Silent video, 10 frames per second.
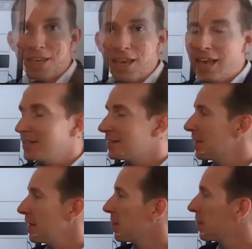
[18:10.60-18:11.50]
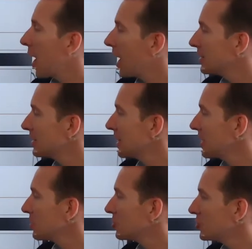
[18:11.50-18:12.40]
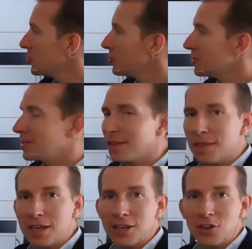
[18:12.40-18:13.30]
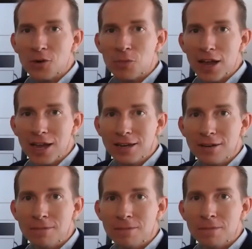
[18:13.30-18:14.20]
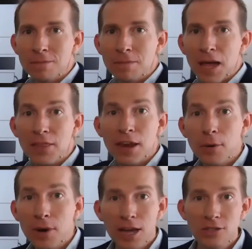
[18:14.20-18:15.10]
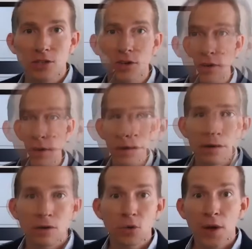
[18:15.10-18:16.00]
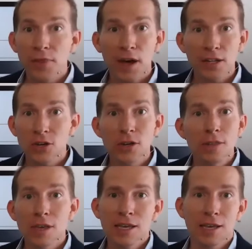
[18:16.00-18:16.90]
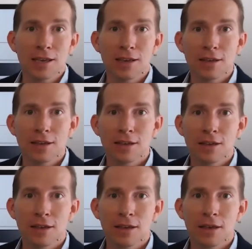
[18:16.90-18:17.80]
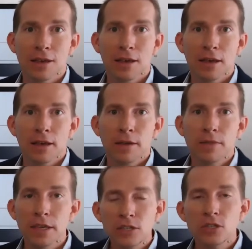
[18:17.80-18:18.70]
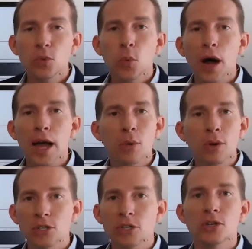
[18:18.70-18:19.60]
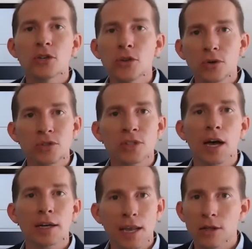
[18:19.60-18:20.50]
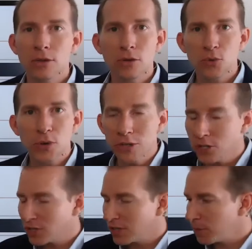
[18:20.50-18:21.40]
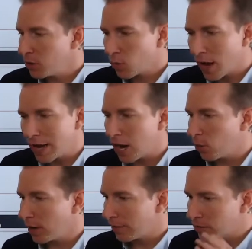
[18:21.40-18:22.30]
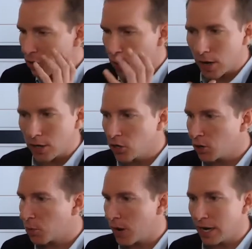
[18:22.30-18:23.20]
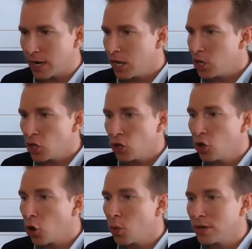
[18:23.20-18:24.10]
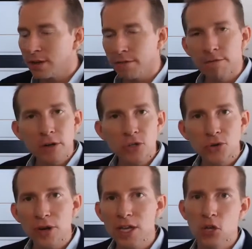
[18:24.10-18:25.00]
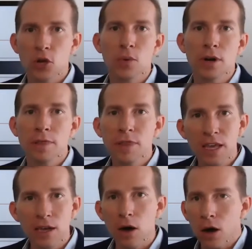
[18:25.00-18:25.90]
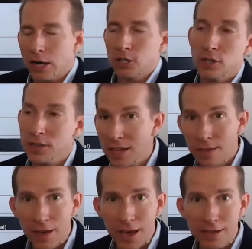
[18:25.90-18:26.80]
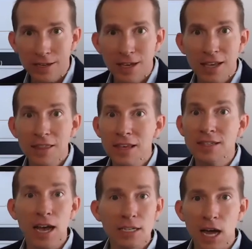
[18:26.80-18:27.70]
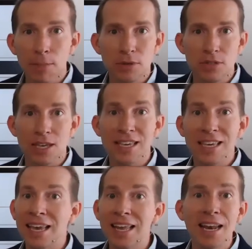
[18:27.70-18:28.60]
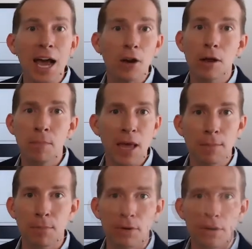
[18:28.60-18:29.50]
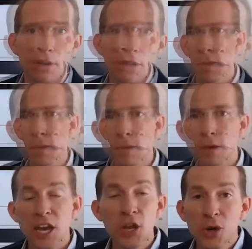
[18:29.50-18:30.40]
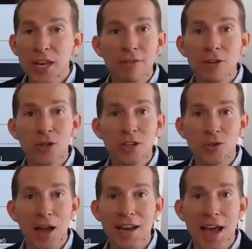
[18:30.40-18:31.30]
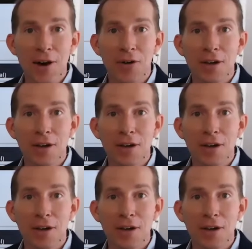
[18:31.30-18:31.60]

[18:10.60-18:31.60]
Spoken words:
It's the thoughts that you're choosing to think in your brain. And then I would ask you, what thoughts are you thinking? This is why I want you to do those thought downloads where you just simply write out whatever's going on in your brain. You don't want to filter it. You don't want to think, oh, I shouldn't think that. The exact opposite. Get it out on paper. And you can even do this right now.